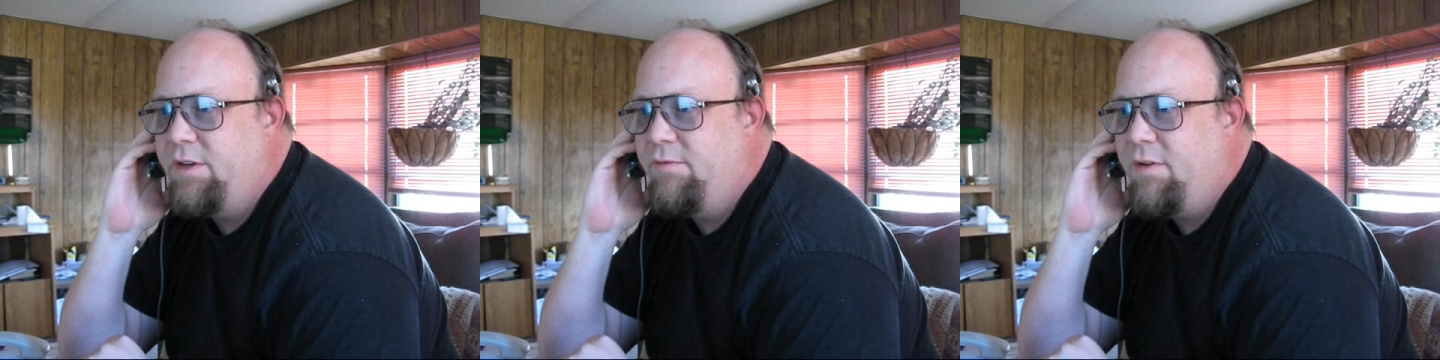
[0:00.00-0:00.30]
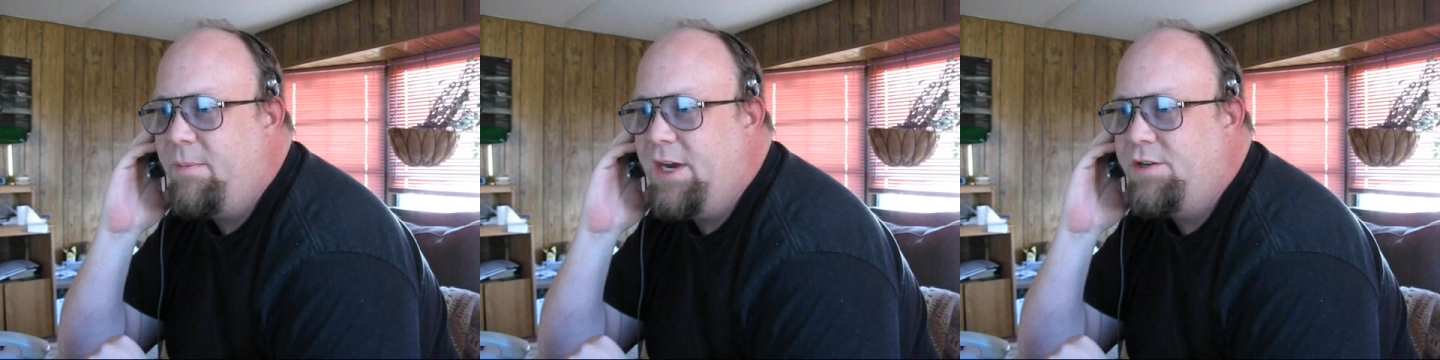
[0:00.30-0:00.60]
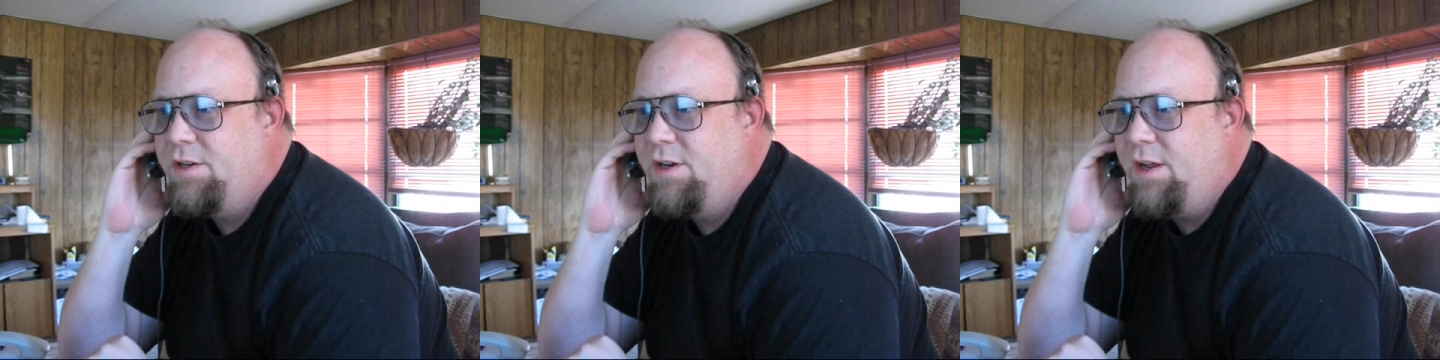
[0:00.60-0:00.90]

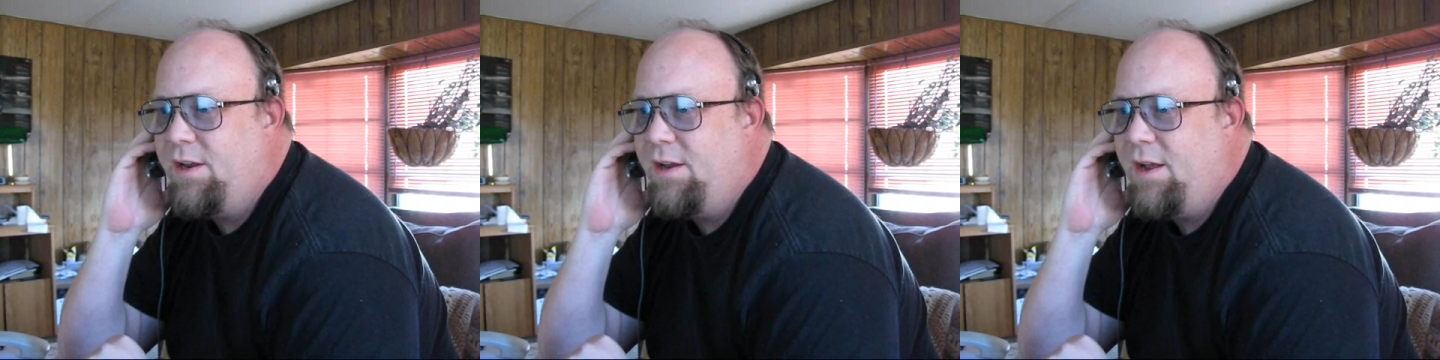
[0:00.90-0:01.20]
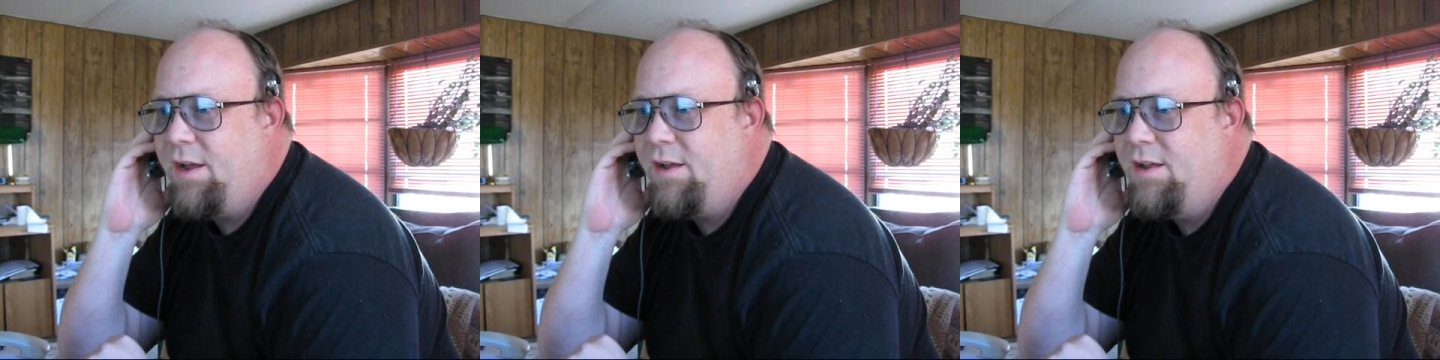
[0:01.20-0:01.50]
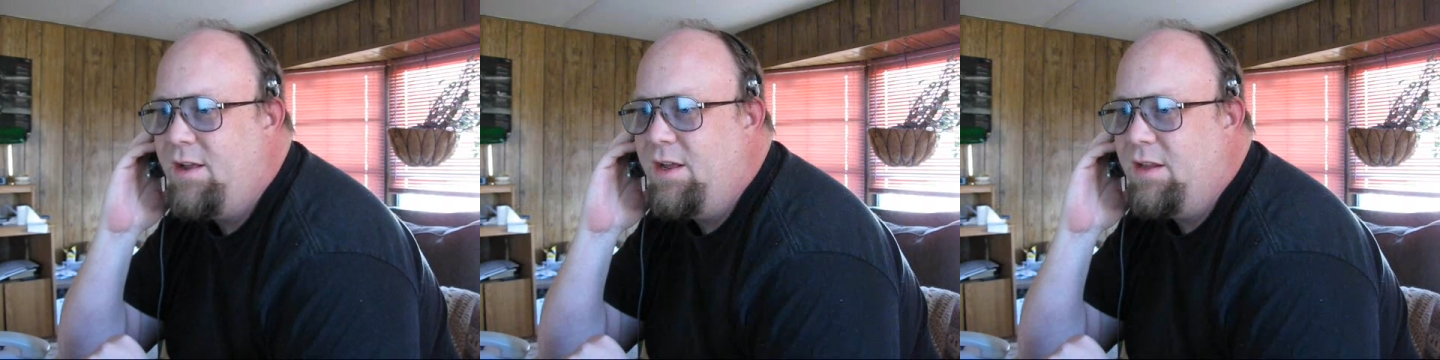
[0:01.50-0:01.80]
information and
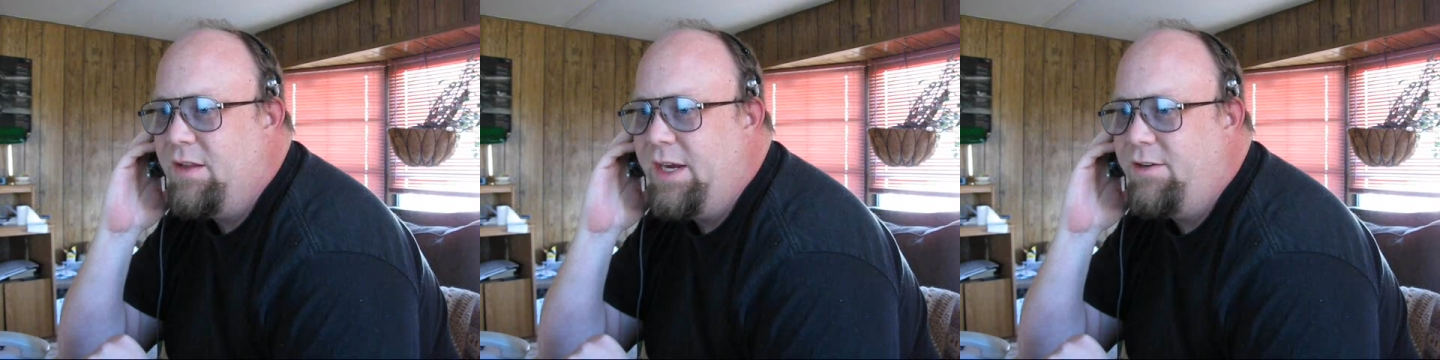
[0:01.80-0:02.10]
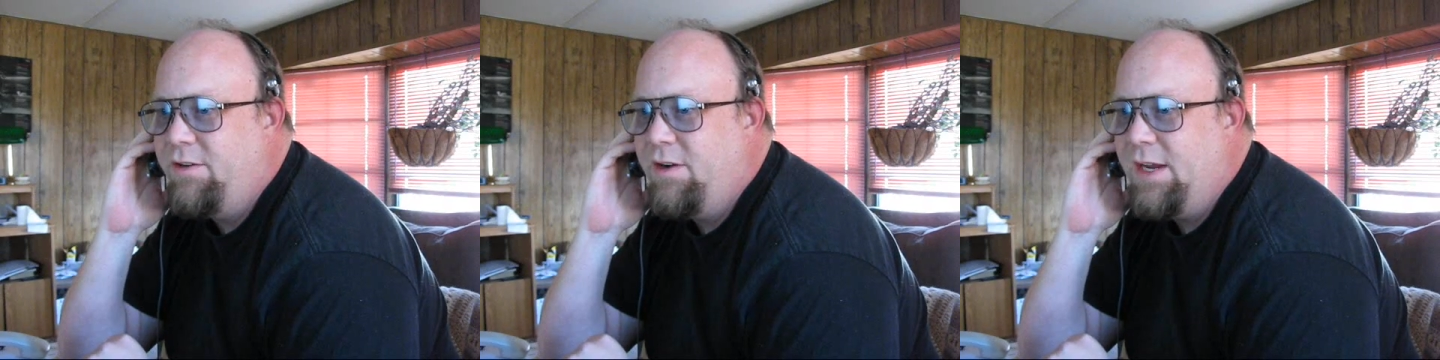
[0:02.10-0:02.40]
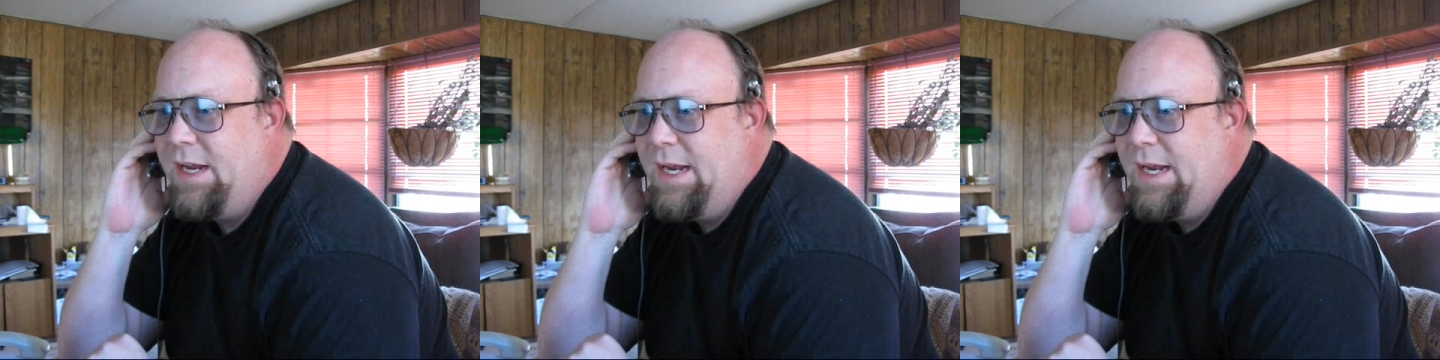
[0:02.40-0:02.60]
link to it.